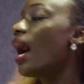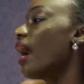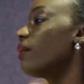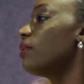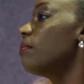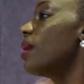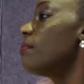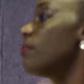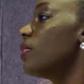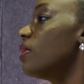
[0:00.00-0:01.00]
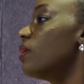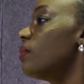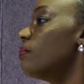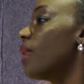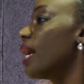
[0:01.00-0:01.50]
I
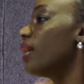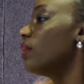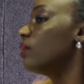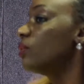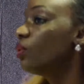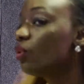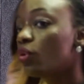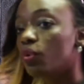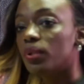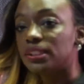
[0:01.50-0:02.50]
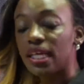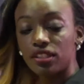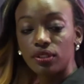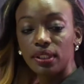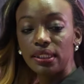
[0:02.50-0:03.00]
remember my logo was
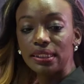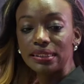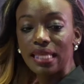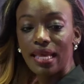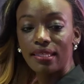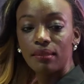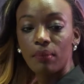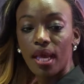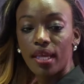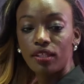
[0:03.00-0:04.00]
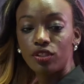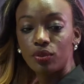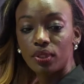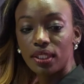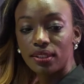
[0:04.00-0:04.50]
actually designed by
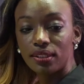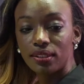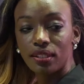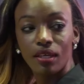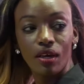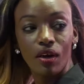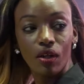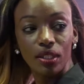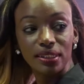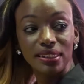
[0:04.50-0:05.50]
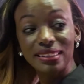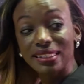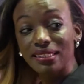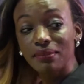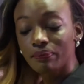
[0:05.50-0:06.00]
Julius
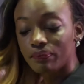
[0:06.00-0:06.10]
Hollenstein.